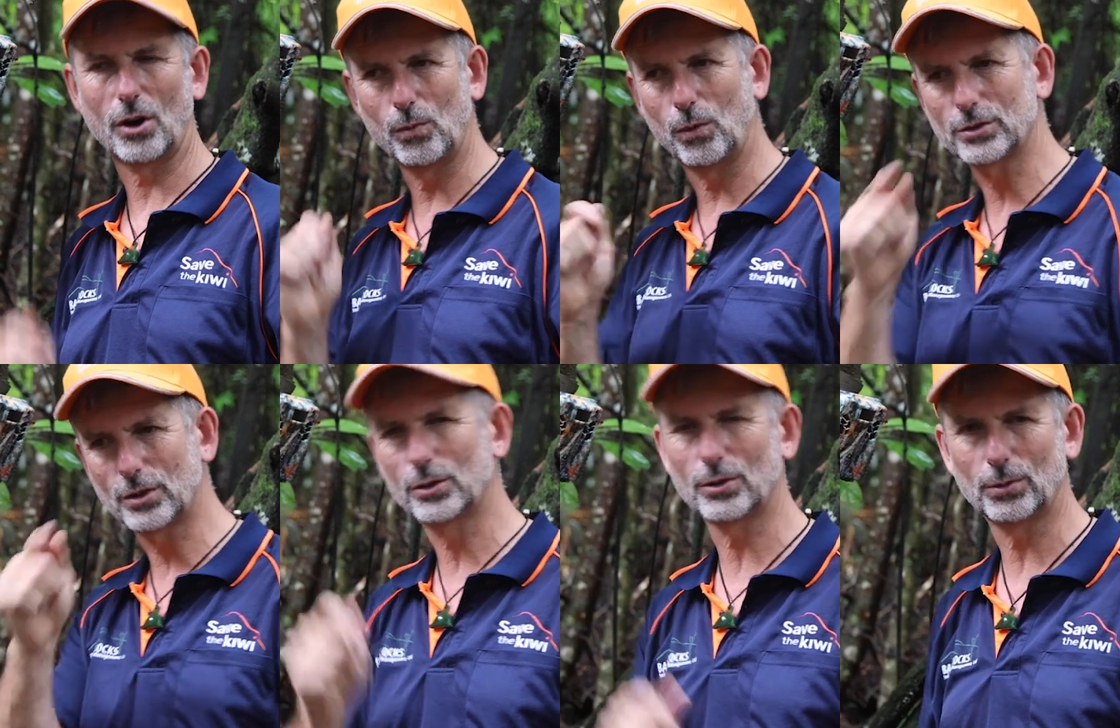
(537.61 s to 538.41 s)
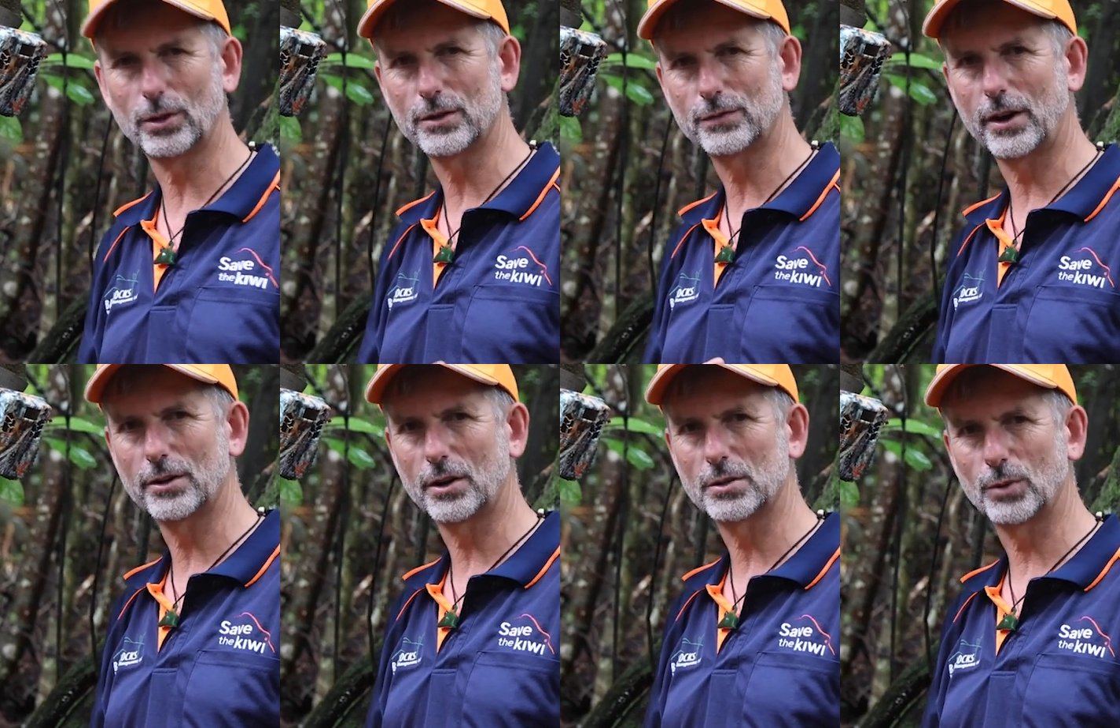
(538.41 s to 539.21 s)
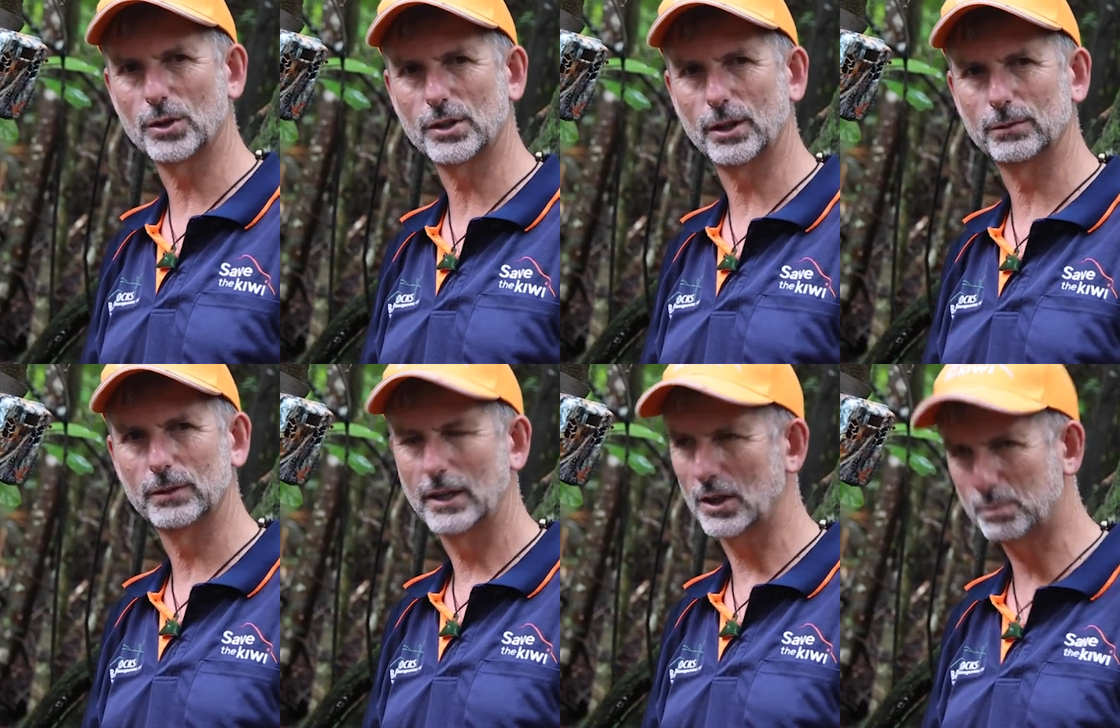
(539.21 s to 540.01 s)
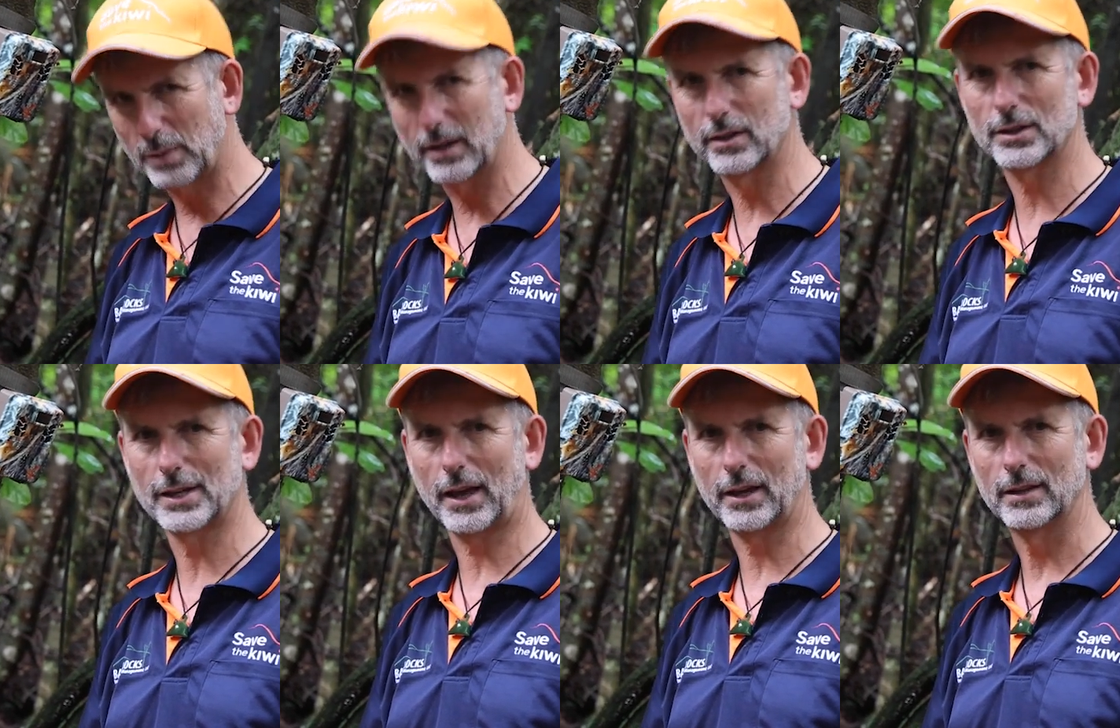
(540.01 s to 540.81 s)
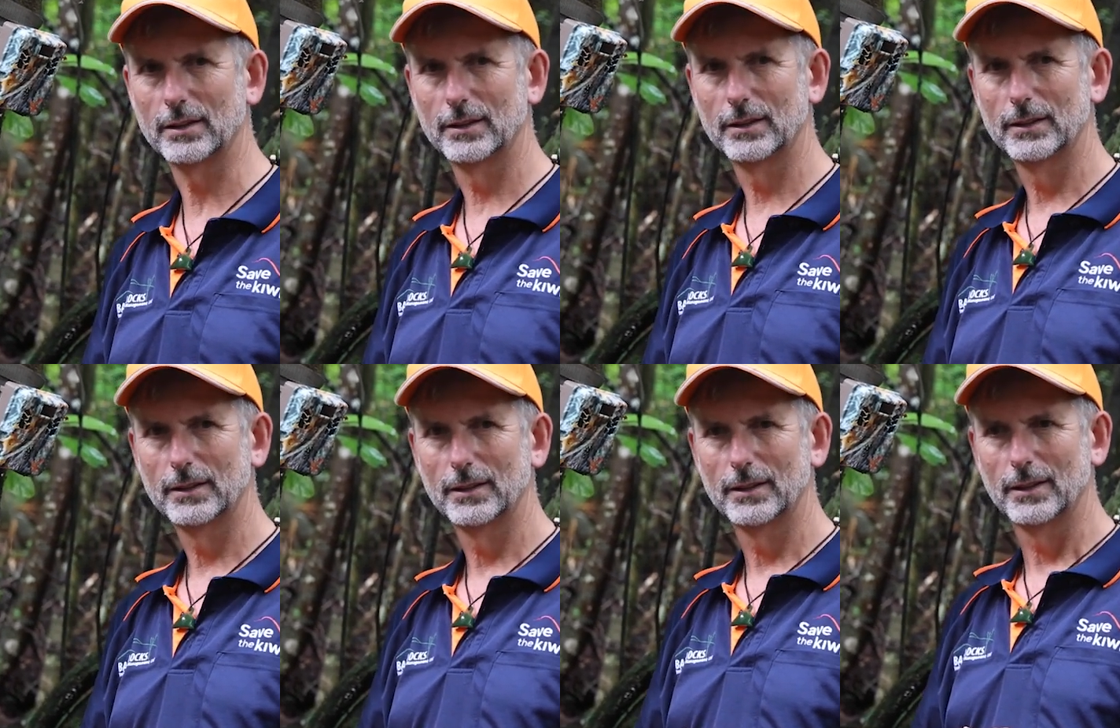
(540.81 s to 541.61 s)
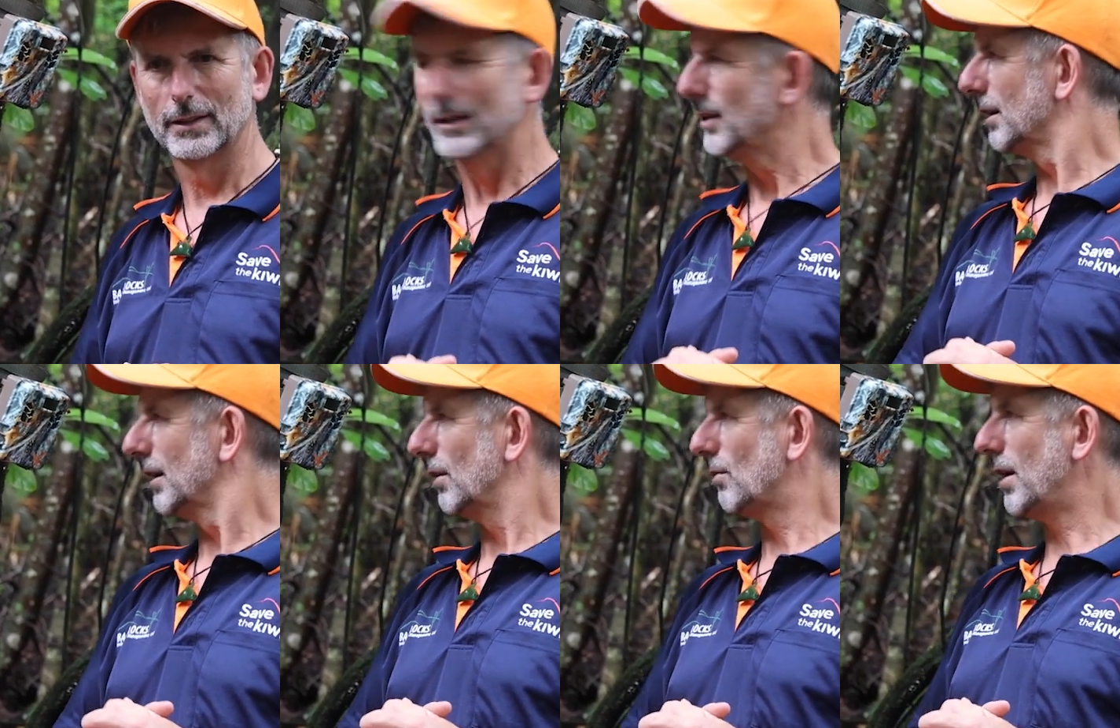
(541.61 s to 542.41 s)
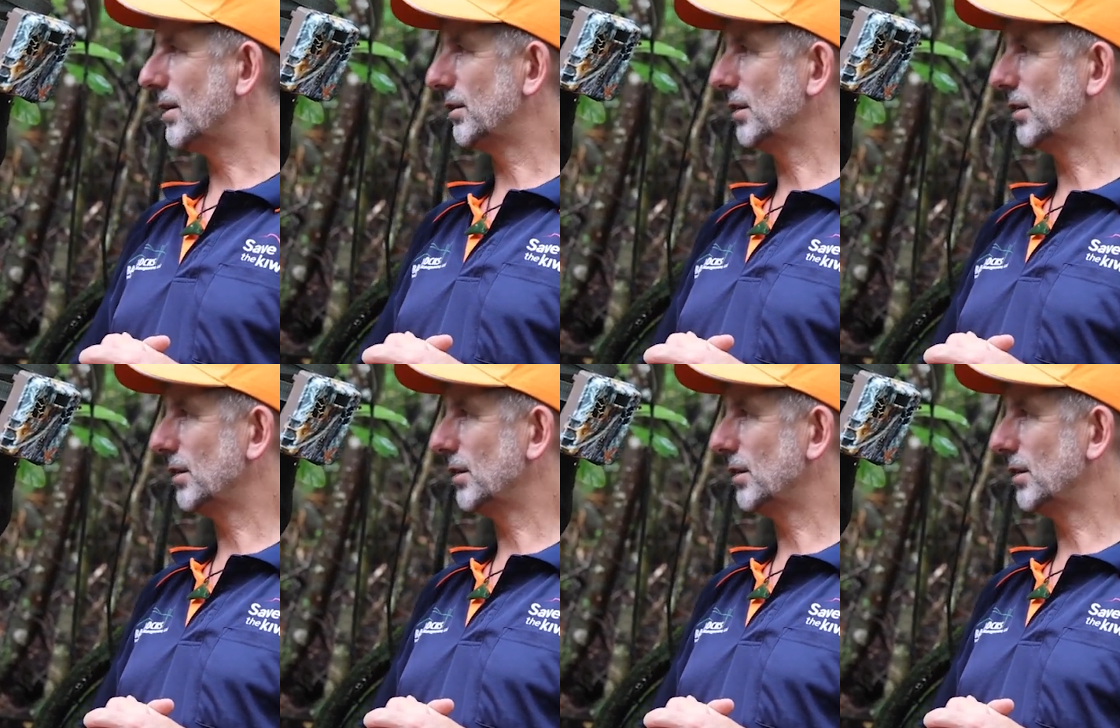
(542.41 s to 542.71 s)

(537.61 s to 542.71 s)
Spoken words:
I want to look at all those photos myself. It's better than telly. Right, I